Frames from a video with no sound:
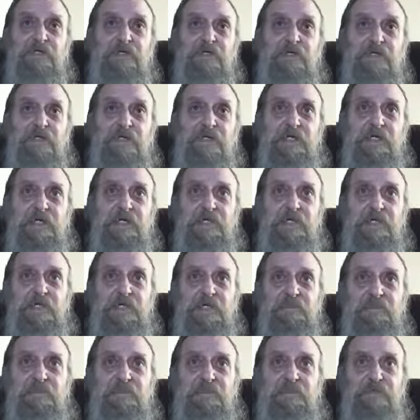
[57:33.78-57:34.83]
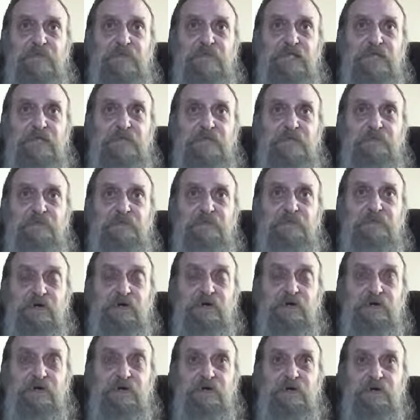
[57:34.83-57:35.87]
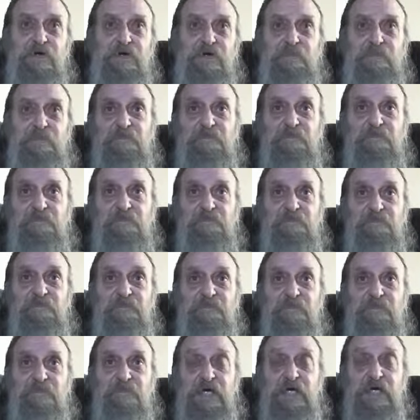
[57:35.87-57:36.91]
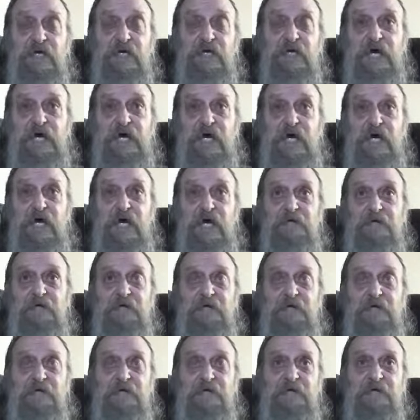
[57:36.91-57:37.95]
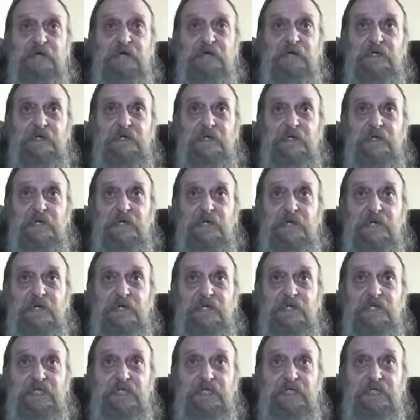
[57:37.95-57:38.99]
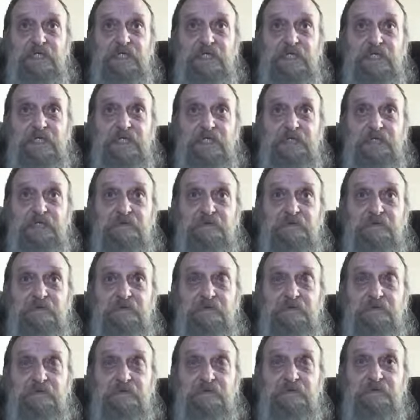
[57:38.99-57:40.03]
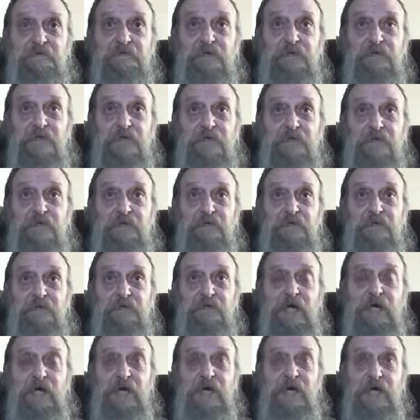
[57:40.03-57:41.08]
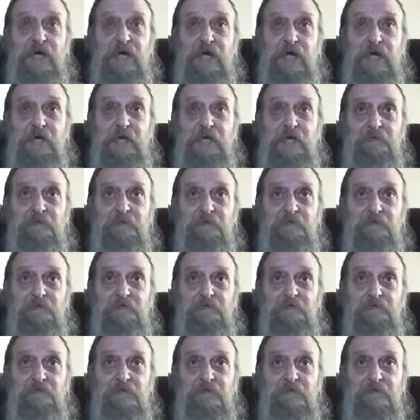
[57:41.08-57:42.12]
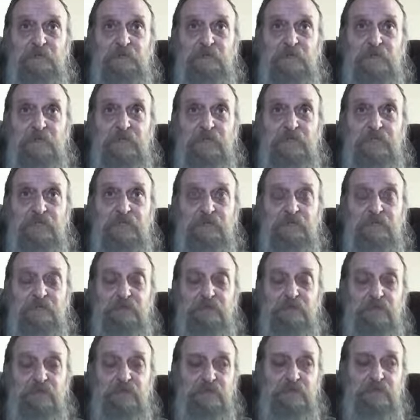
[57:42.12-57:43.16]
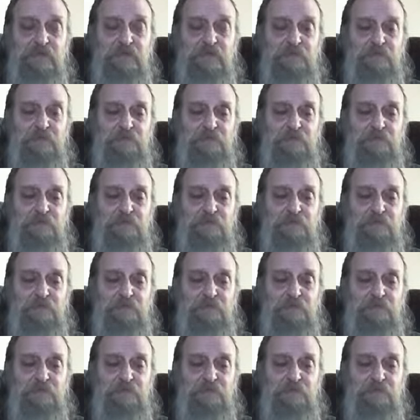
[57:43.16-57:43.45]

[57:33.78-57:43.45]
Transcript: and be burned up by God at the final battle around Jerusalem.